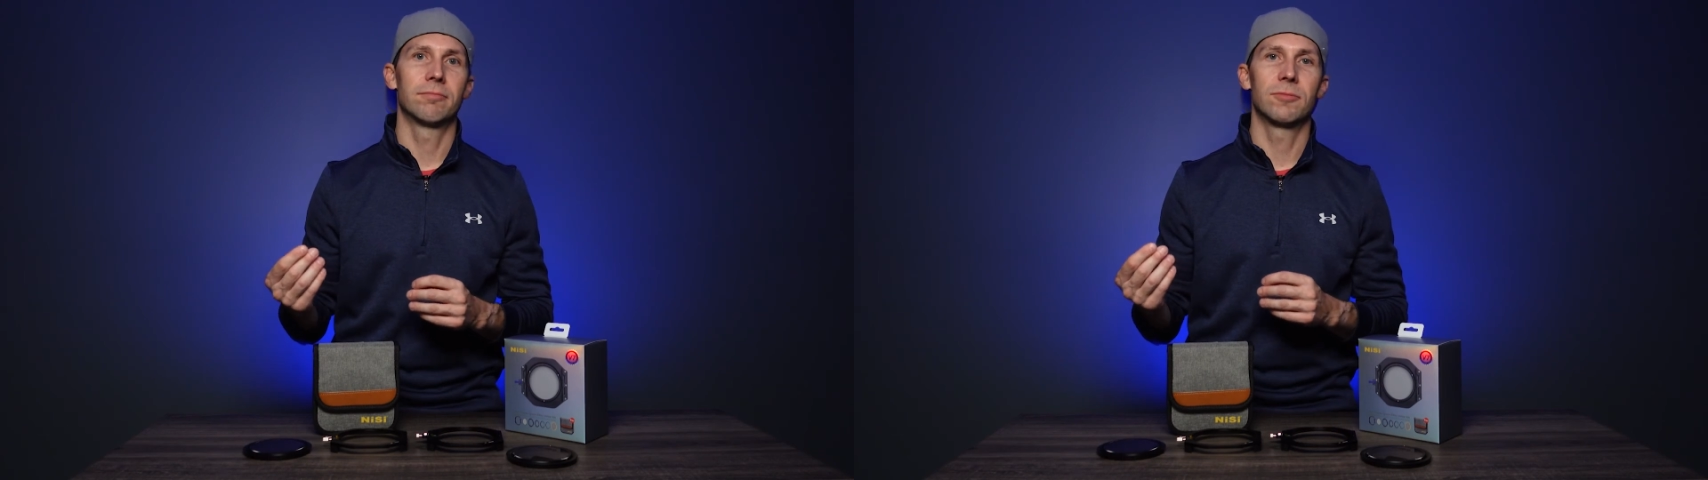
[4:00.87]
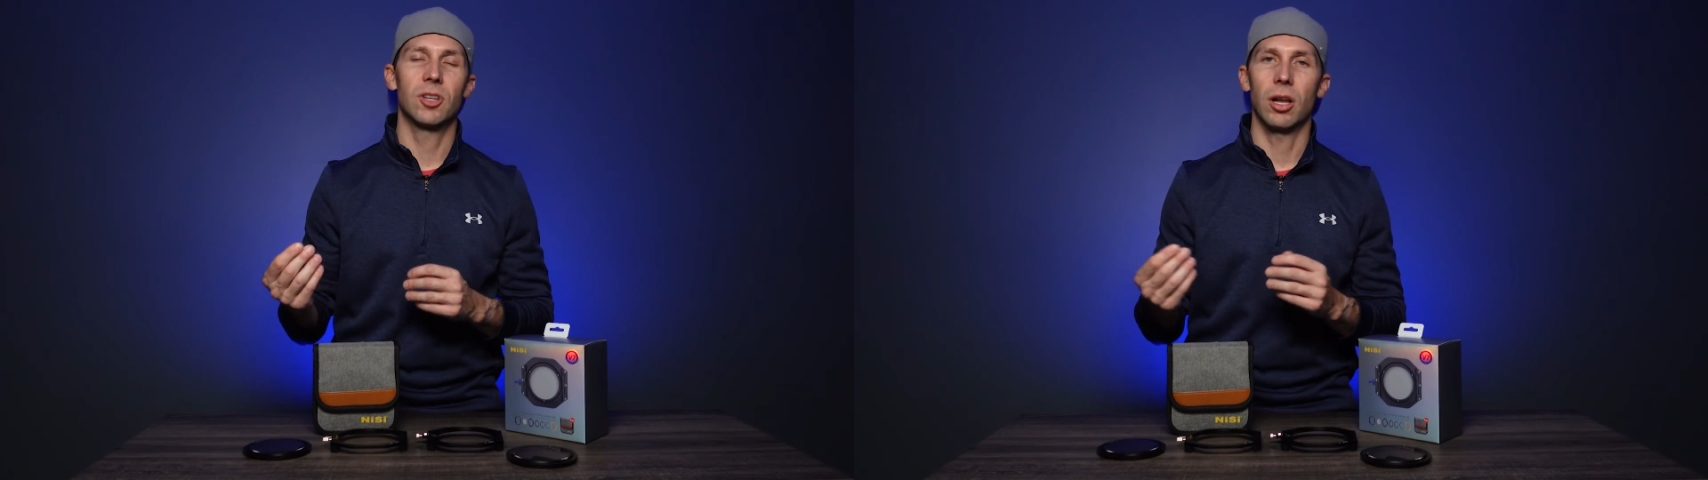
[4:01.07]

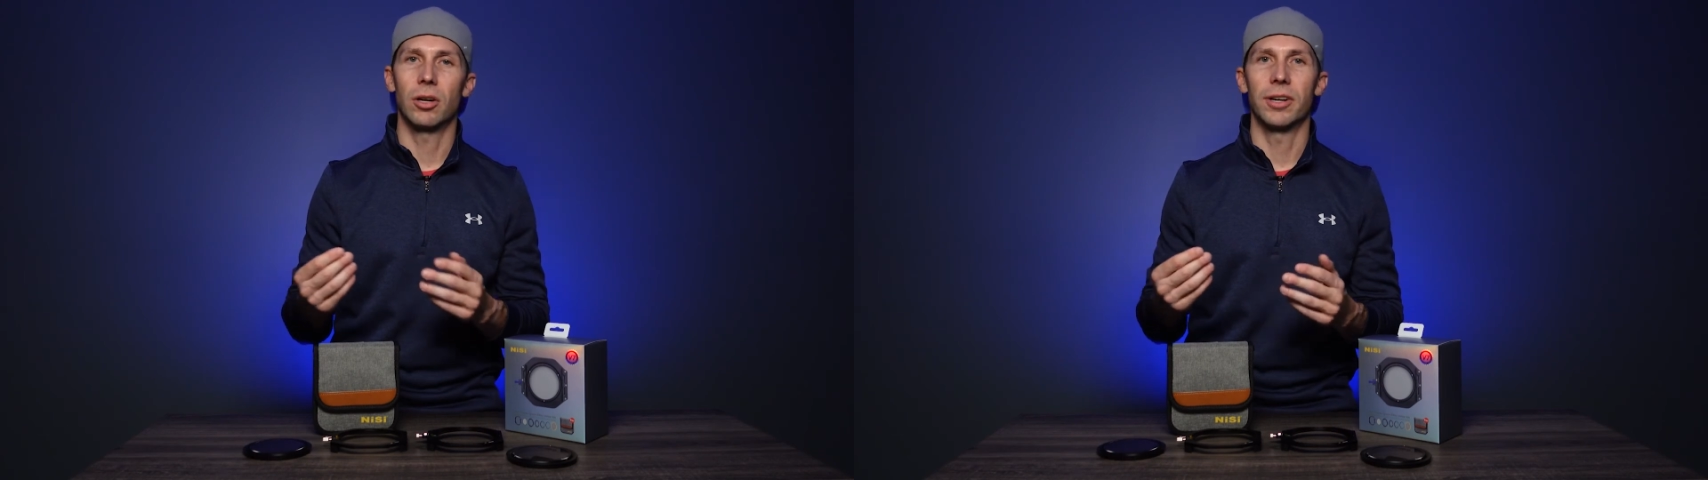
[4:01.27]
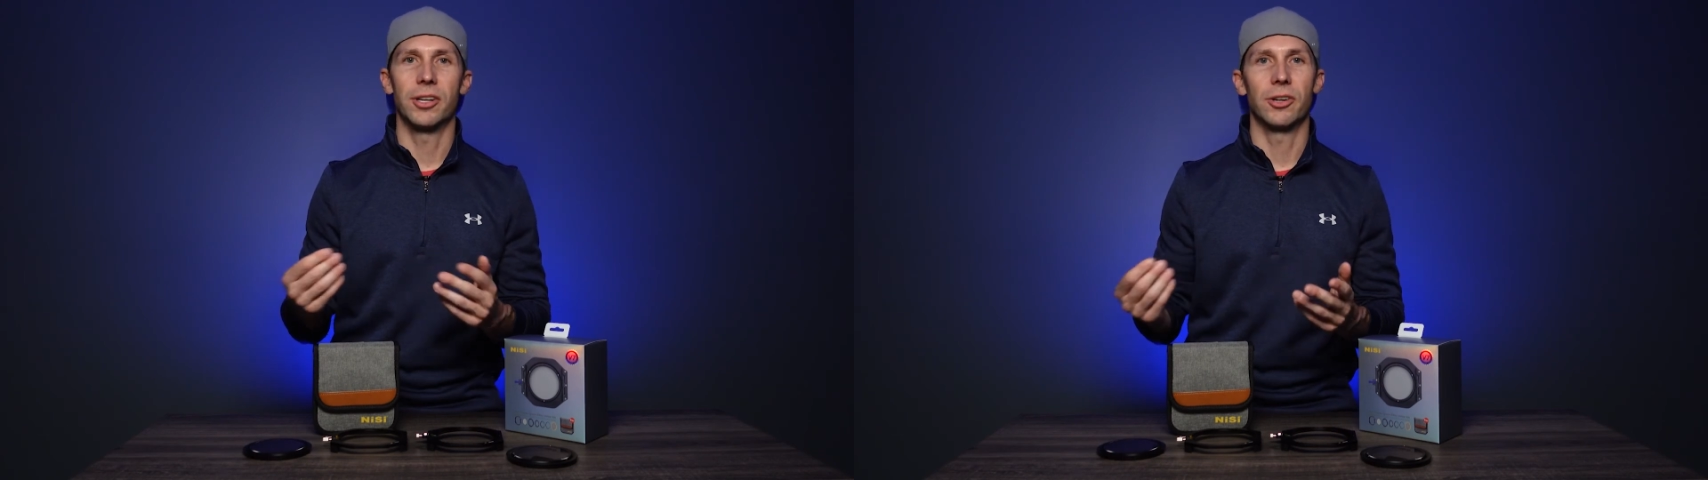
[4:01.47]

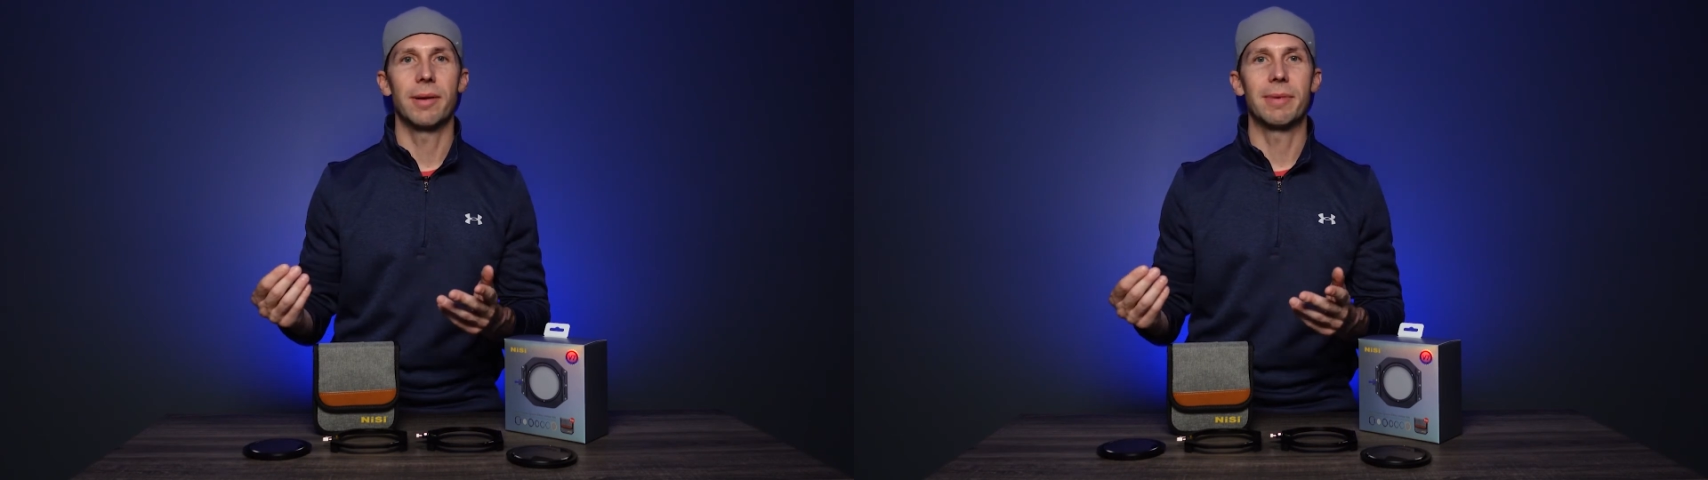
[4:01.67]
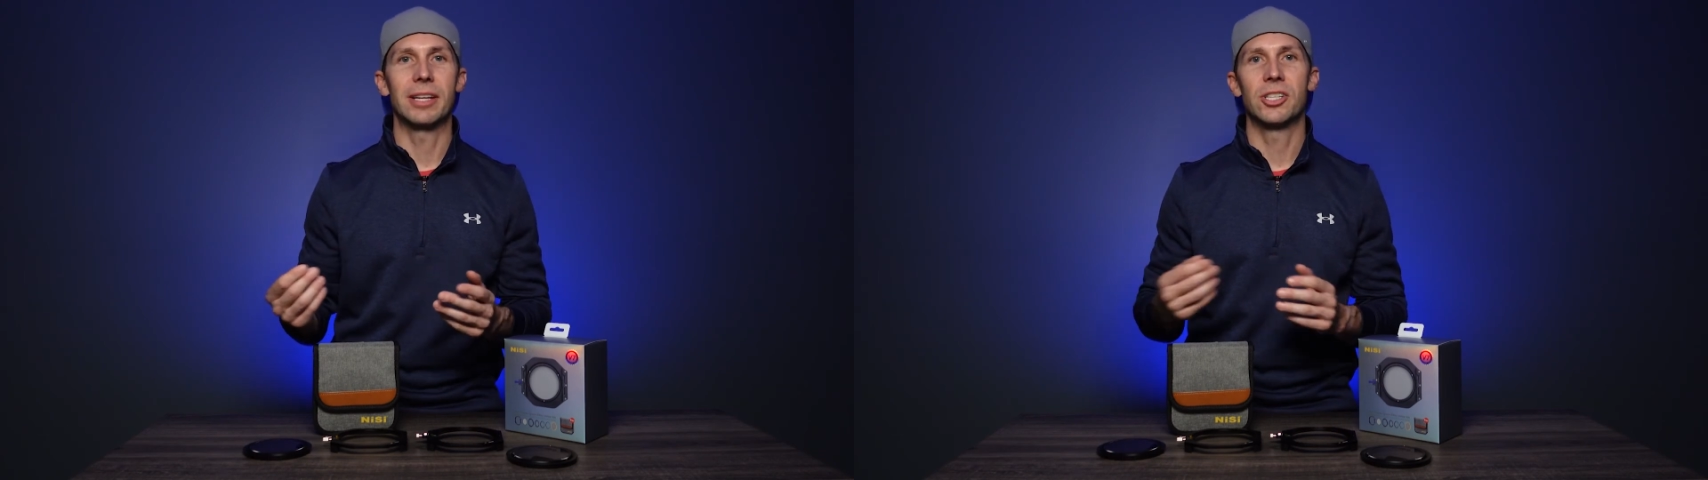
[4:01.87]
color in your
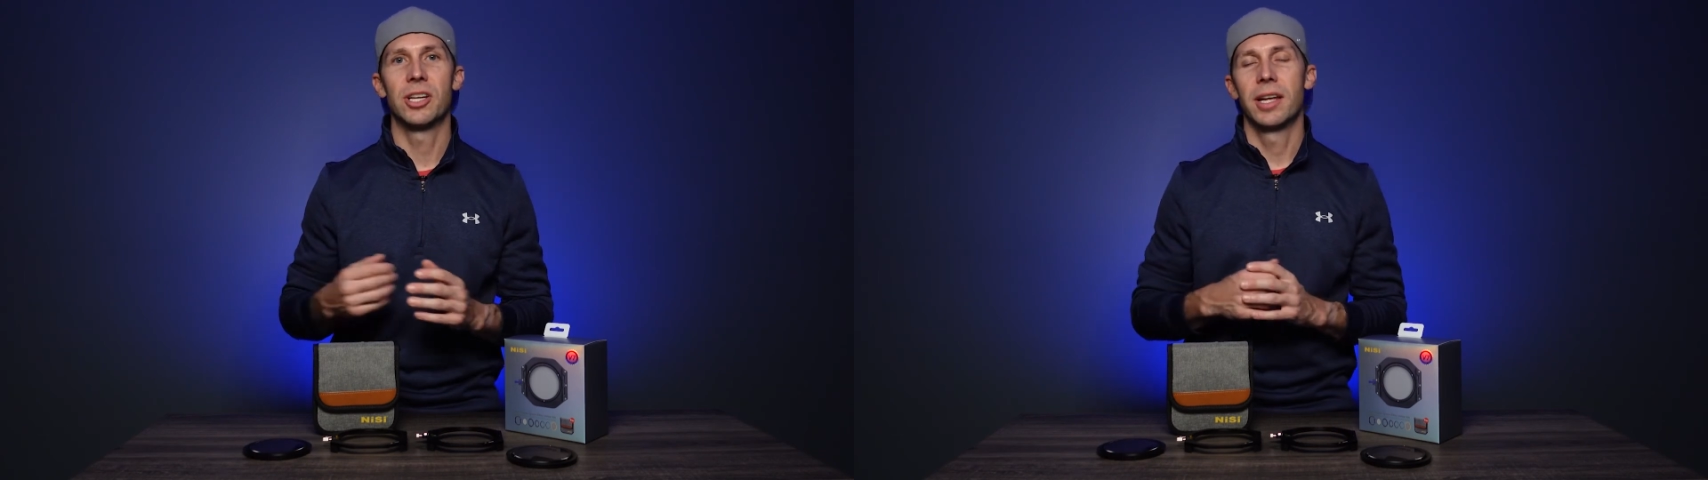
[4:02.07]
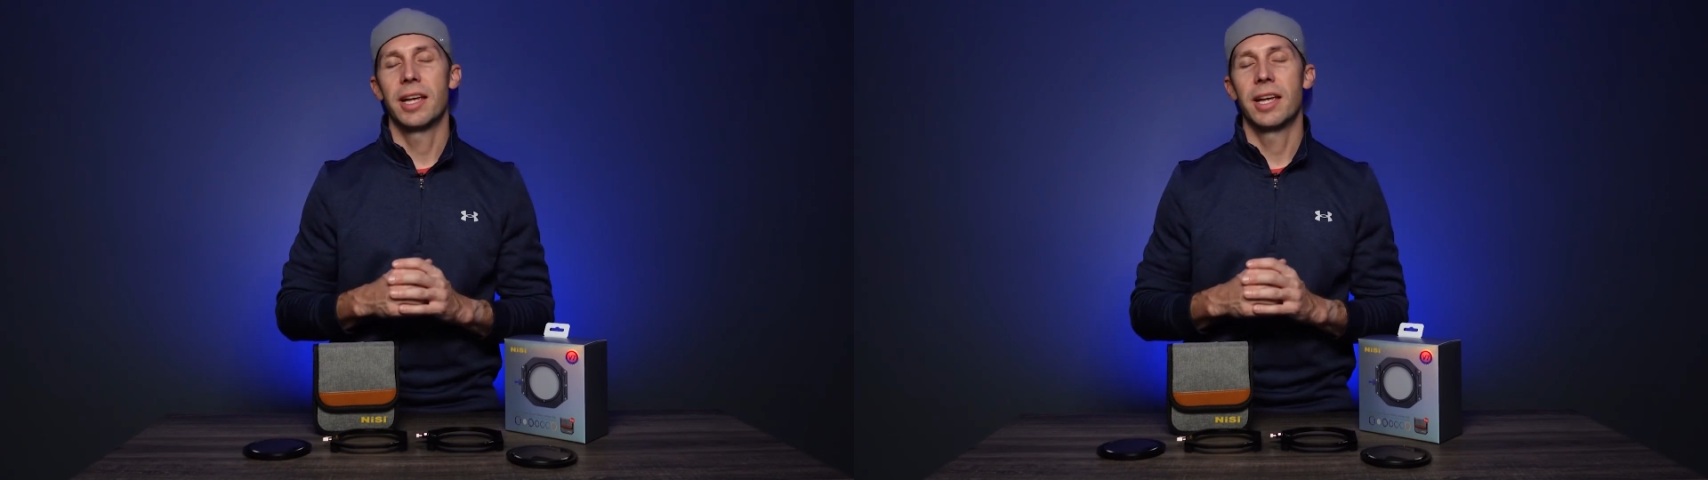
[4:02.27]
image,